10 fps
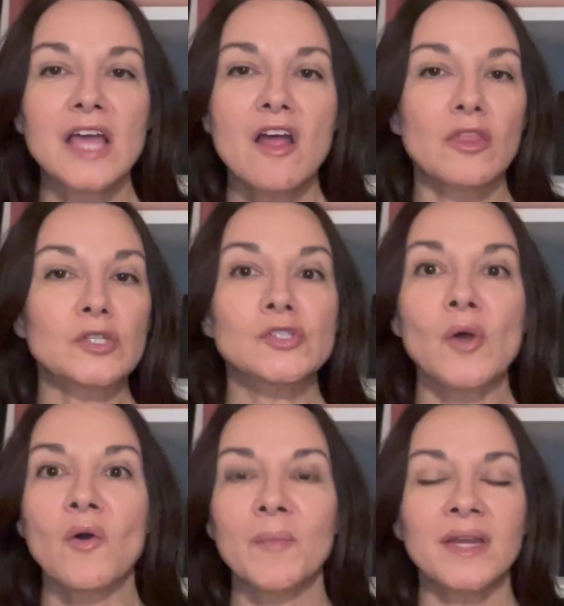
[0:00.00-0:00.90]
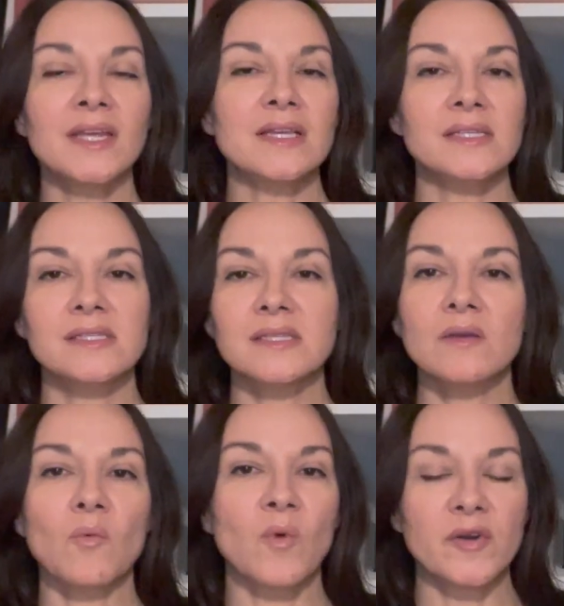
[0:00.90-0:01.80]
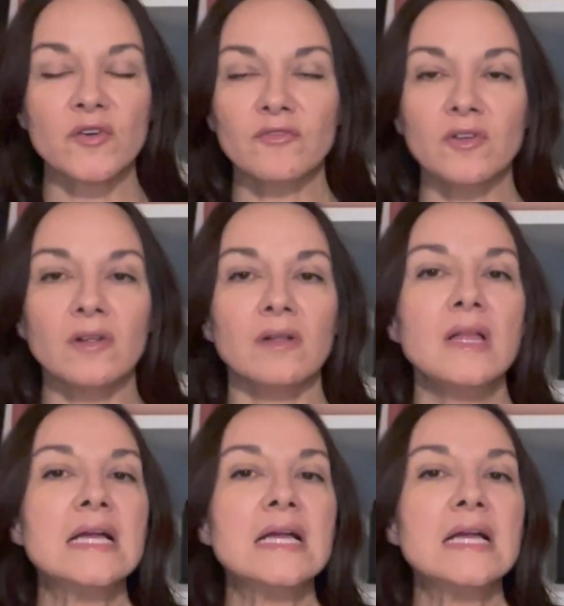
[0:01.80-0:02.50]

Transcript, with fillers: There's so many easy, wonderful,